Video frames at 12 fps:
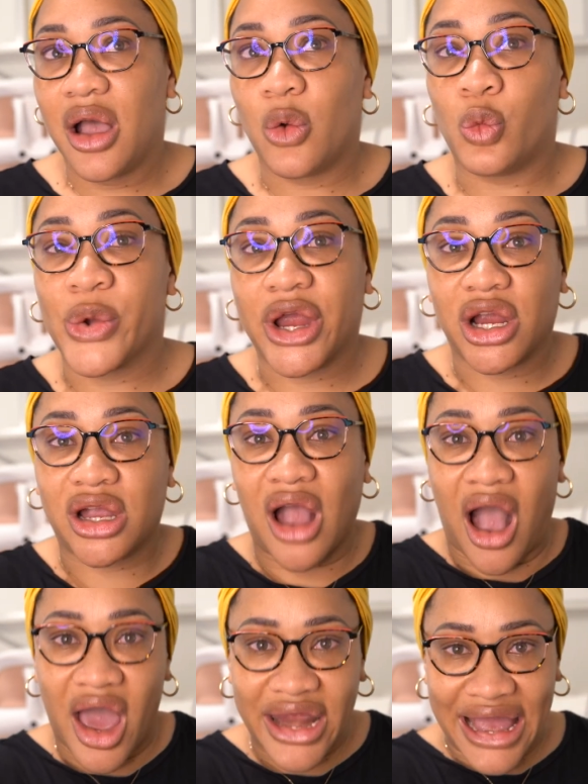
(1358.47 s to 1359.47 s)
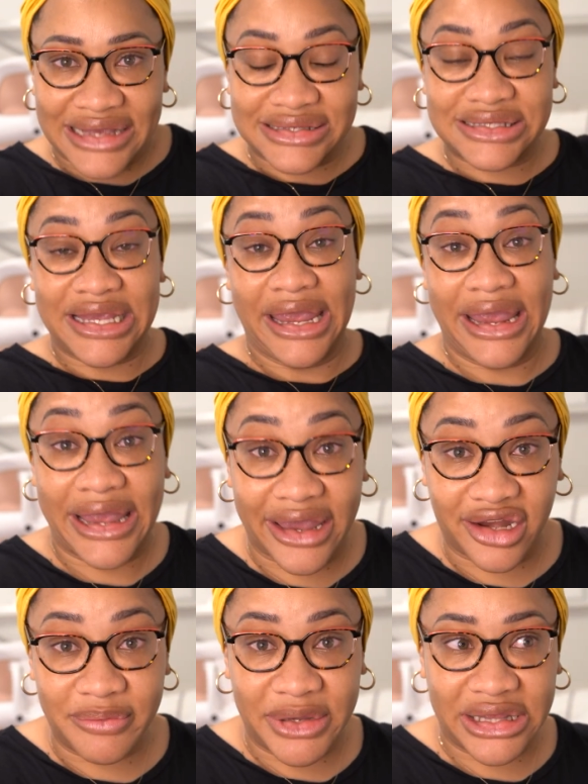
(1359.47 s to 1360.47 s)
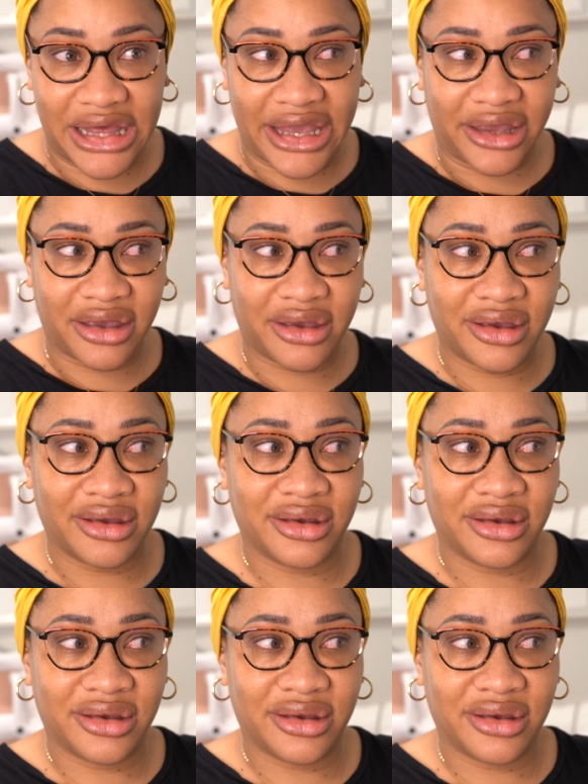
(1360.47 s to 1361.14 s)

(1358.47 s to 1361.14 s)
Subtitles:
where God has taken me, like